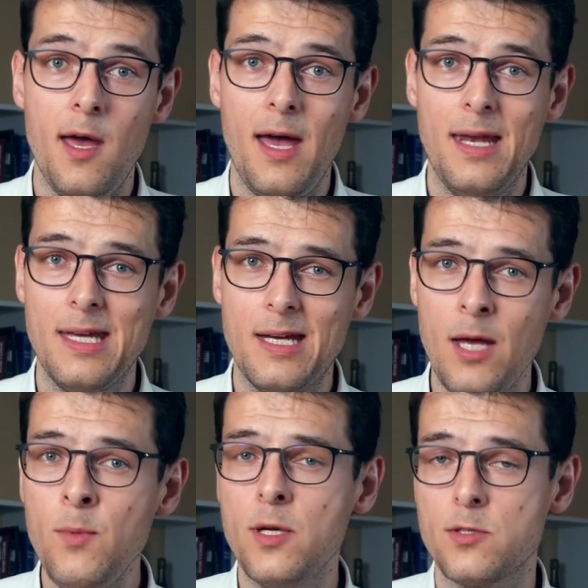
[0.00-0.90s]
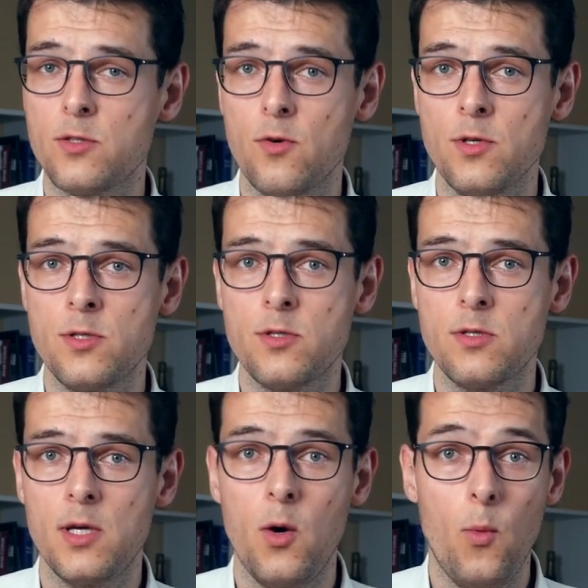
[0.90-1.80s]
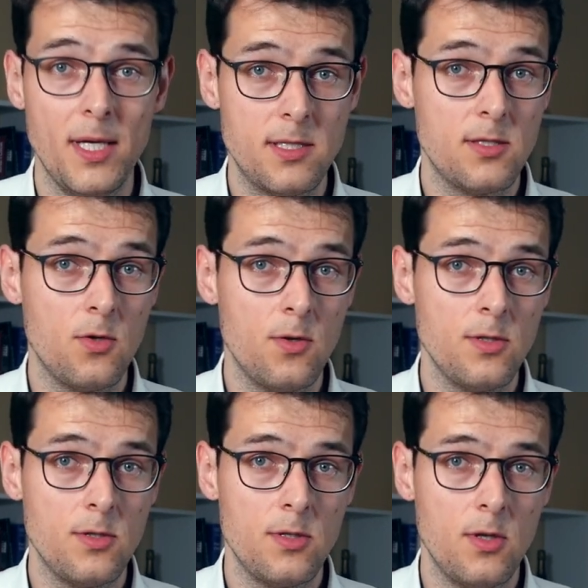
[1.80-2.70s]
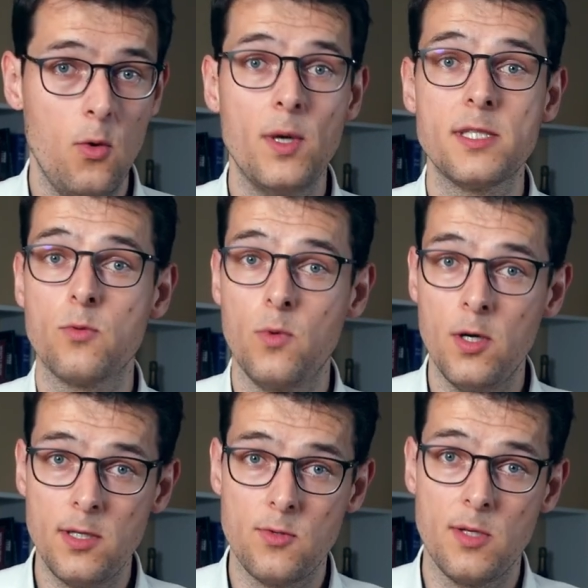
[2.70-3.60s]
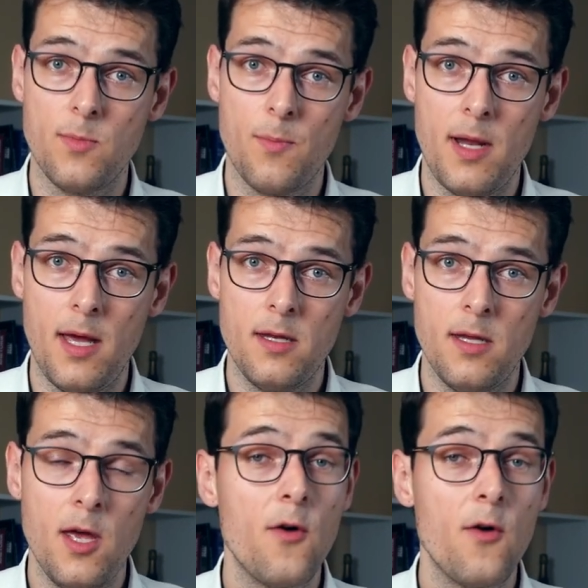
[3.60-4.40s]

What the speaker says: any chemical storage, wastewater treatment plant,